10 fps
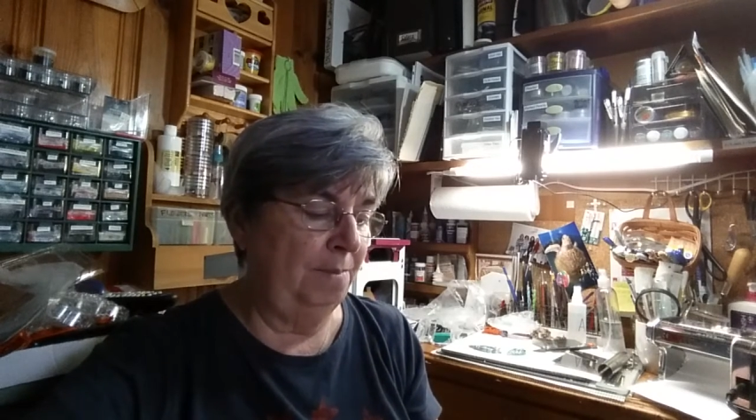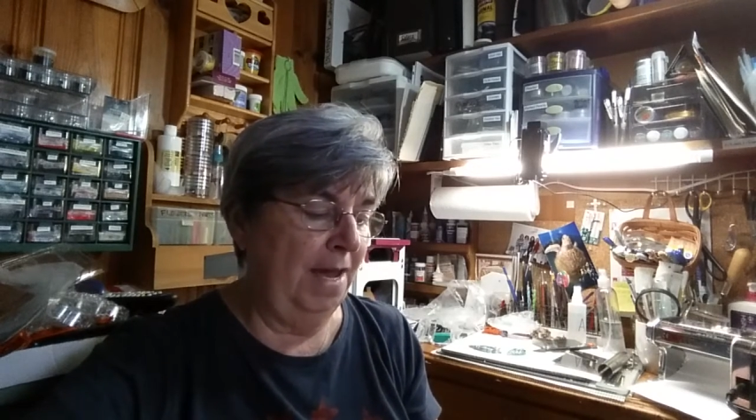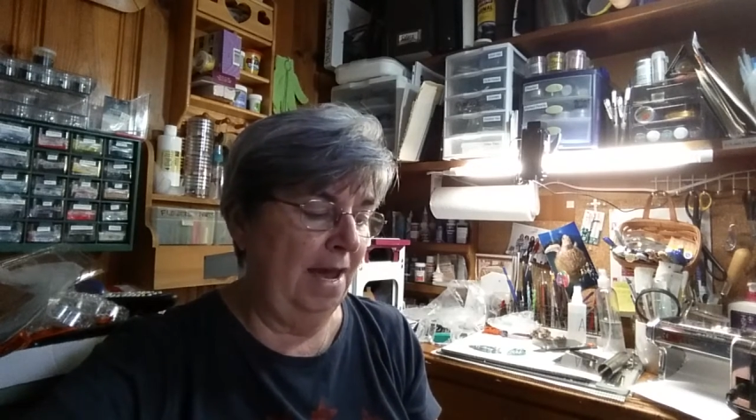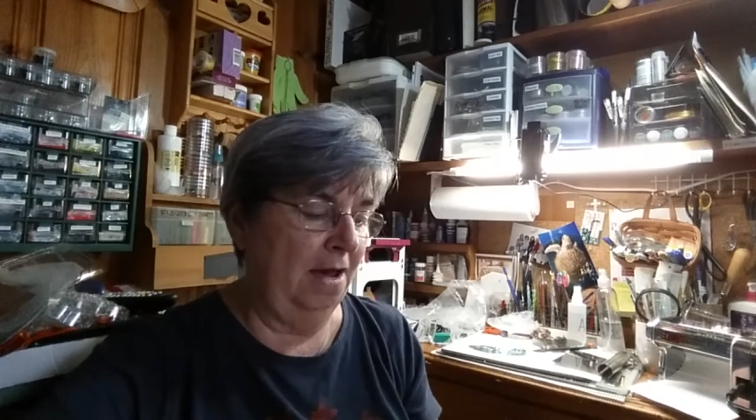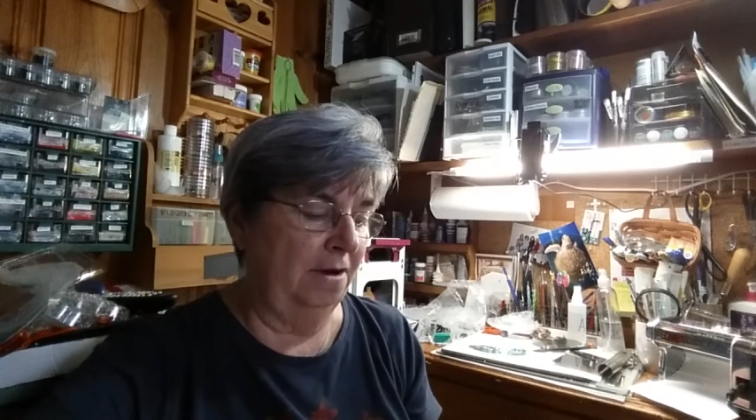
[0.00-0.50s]

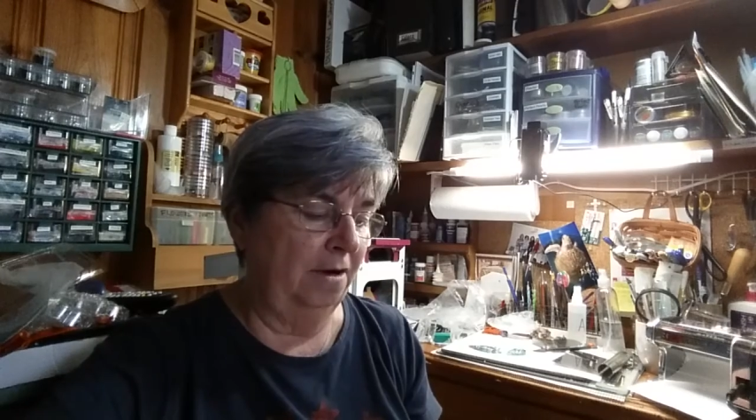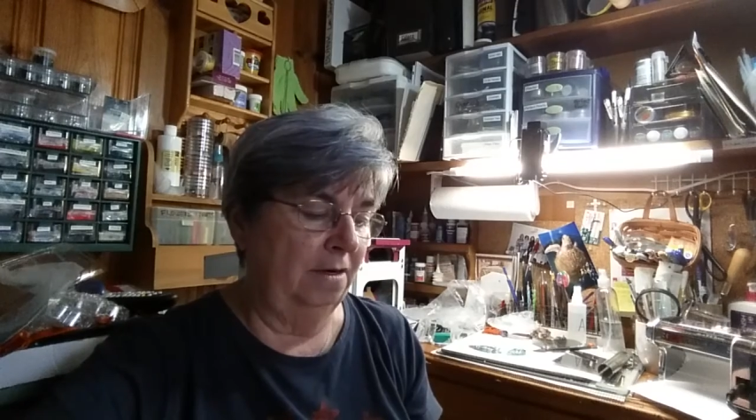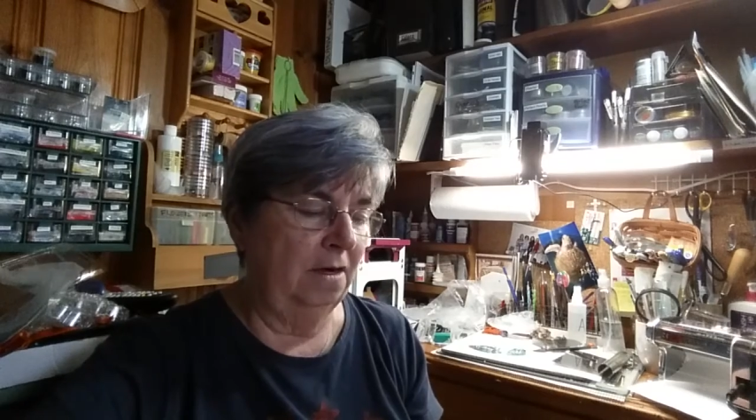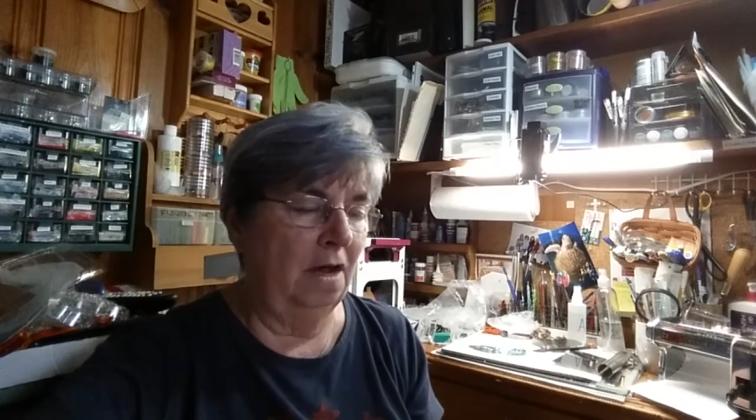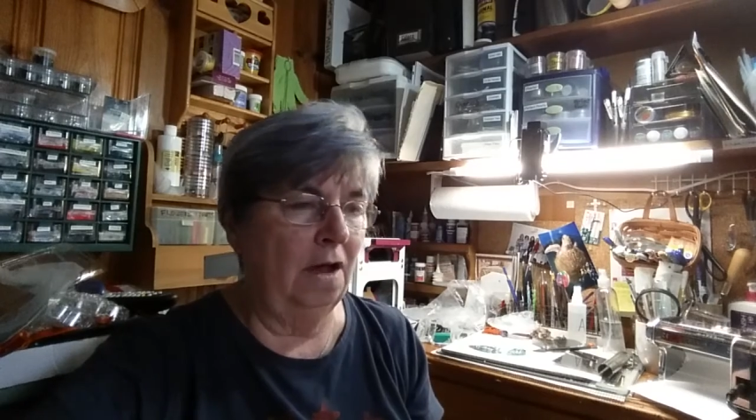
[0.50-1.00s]

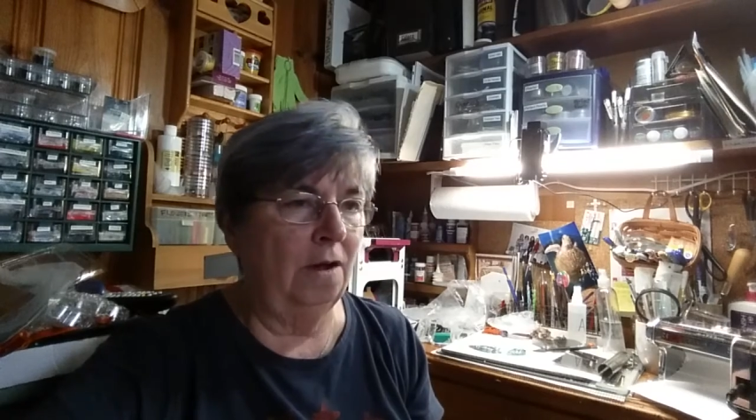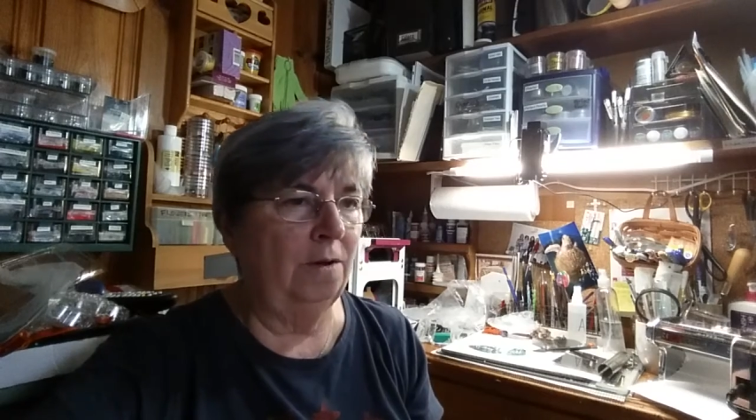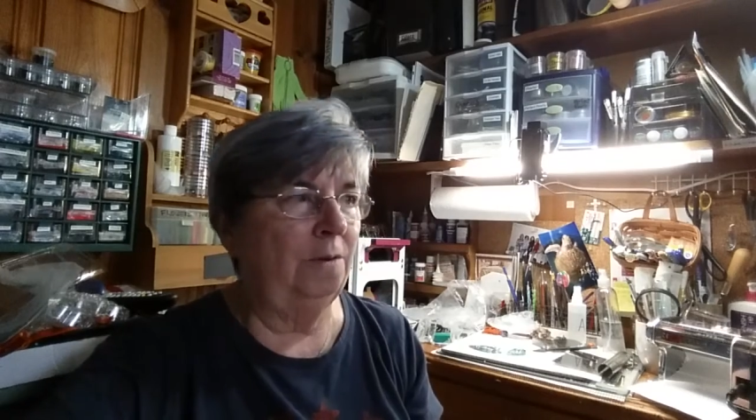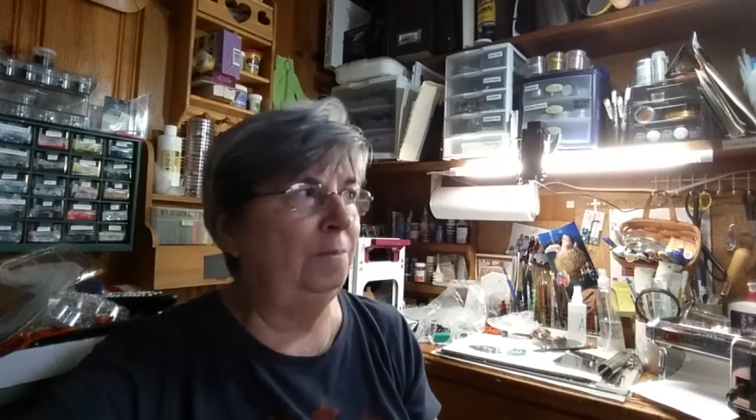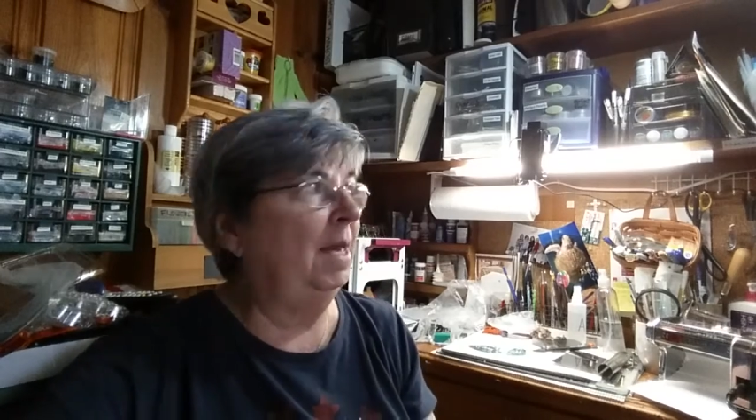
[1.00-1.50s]
Powder?
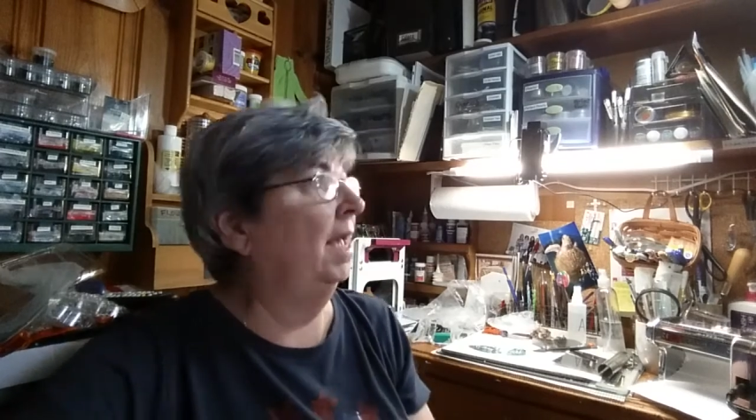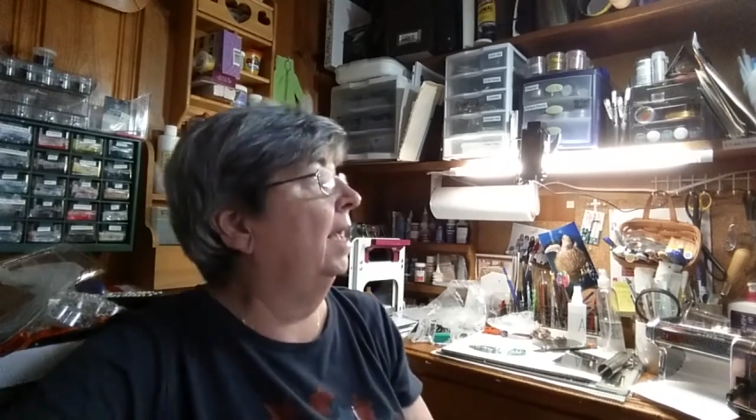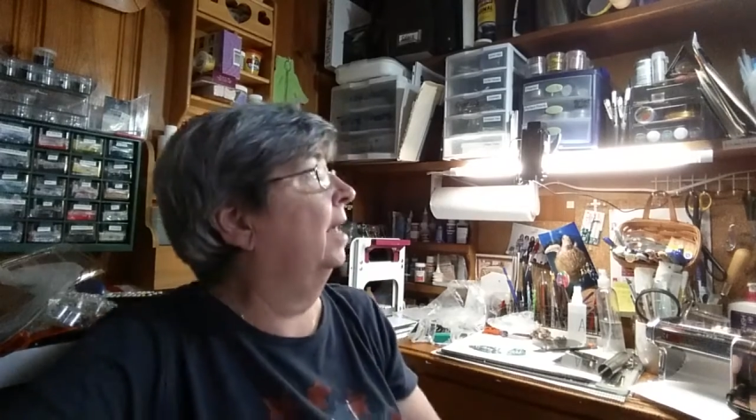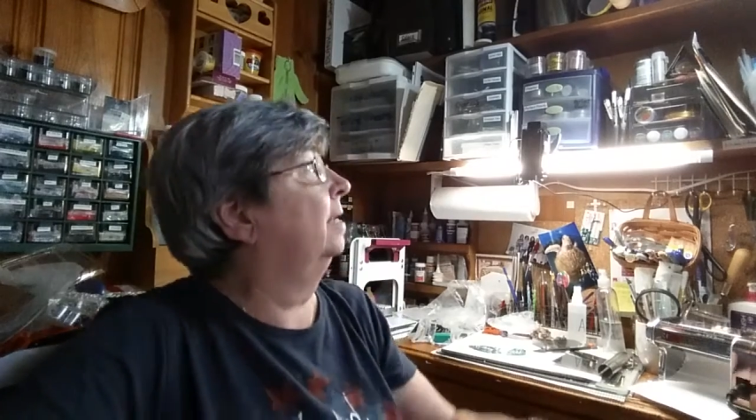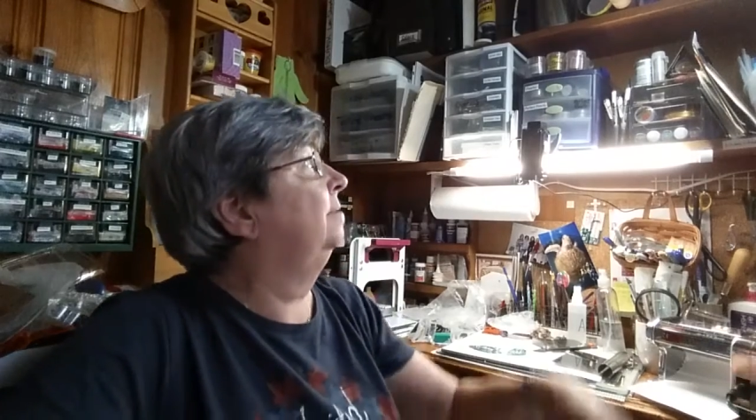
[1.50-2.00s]
Oh,
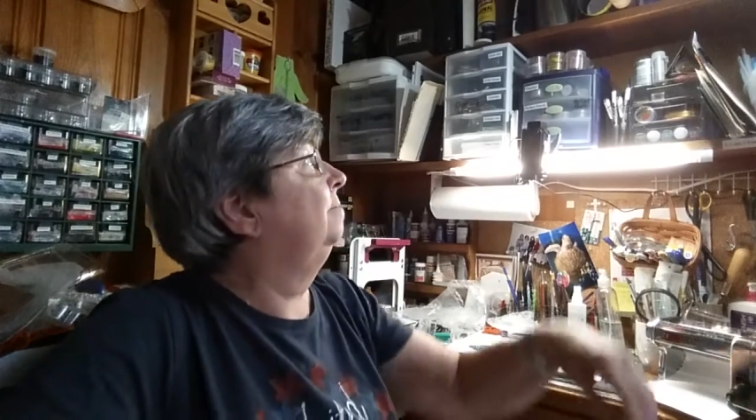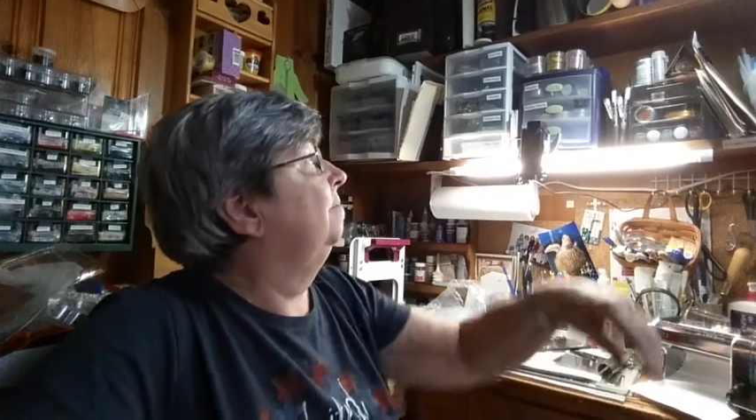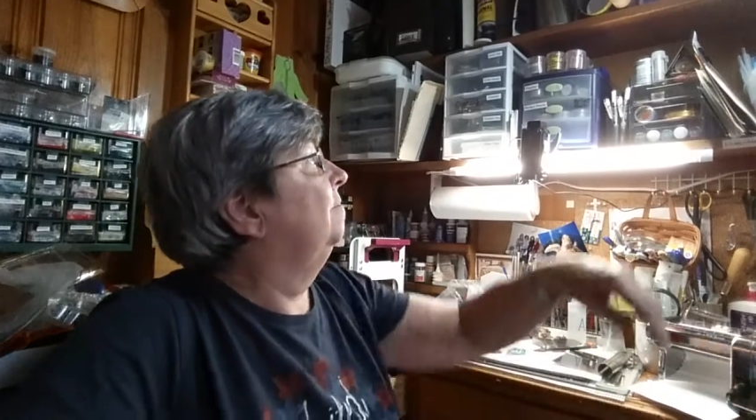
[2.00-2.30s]
man.